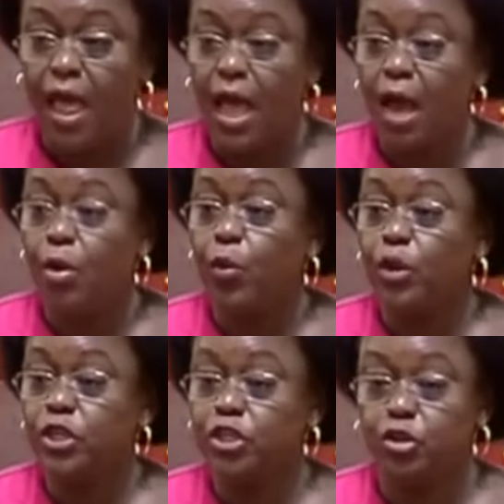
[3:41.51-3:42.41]
How I
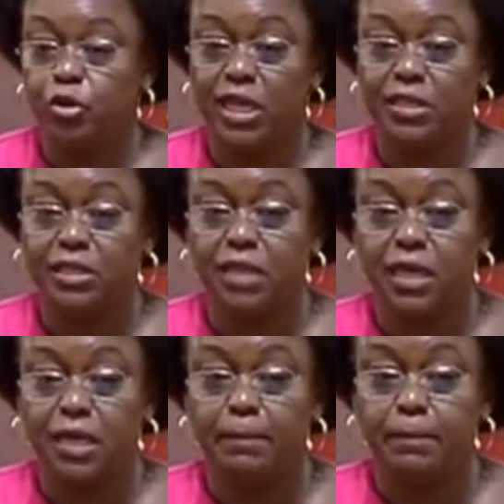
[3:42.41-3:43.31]
wish, though, that
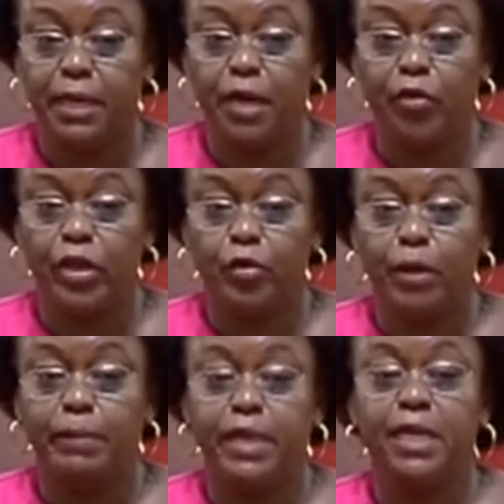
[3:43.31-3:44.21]
now that
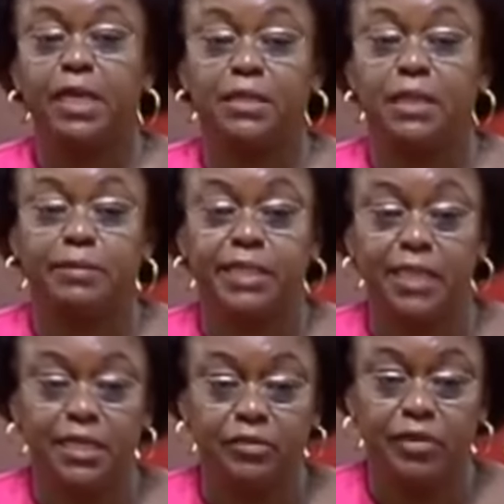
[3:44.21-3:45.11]
we are bringing
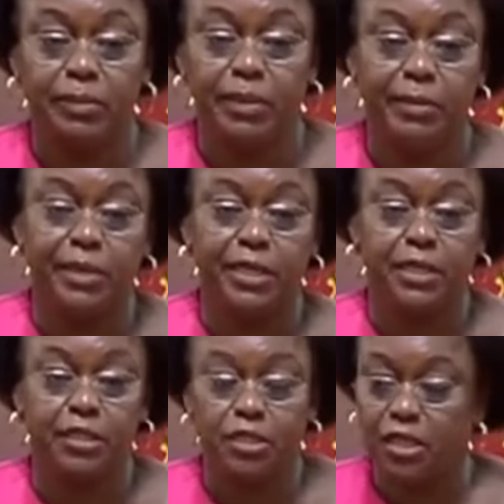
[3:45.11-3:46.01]
substantive
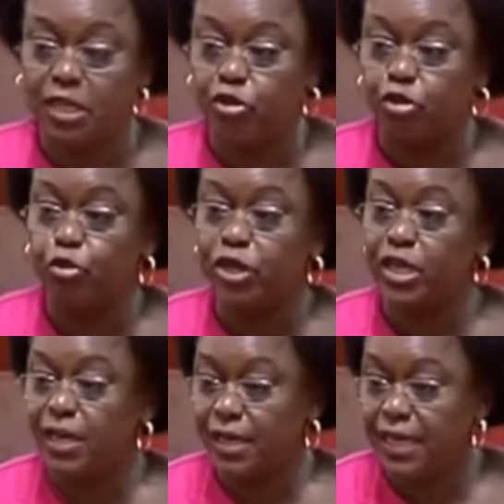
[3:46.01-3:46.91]
amendments through
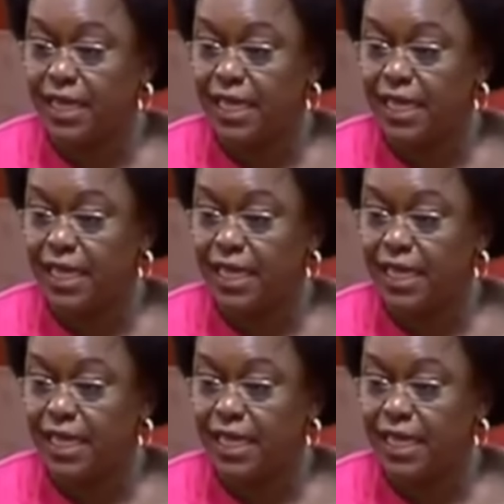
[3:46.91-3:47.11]
here,